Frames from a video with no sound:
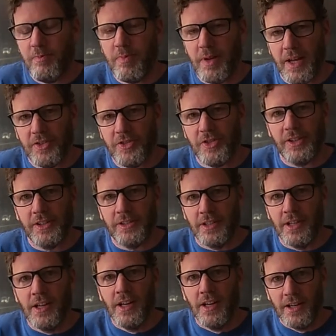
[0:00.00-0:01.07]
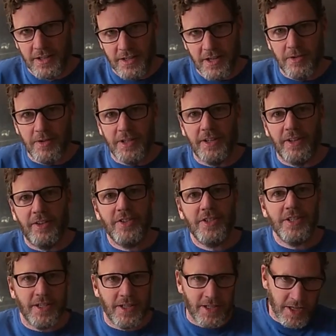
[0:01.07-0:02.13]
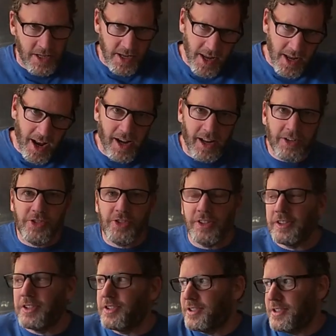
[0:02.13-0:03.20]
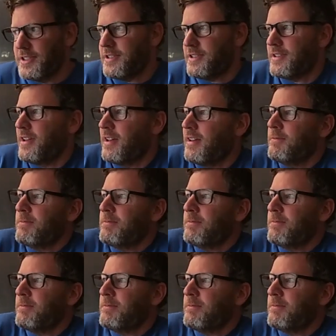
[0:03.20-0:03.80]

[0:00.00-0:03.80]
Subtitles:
petrol gooiness to electrical goodness.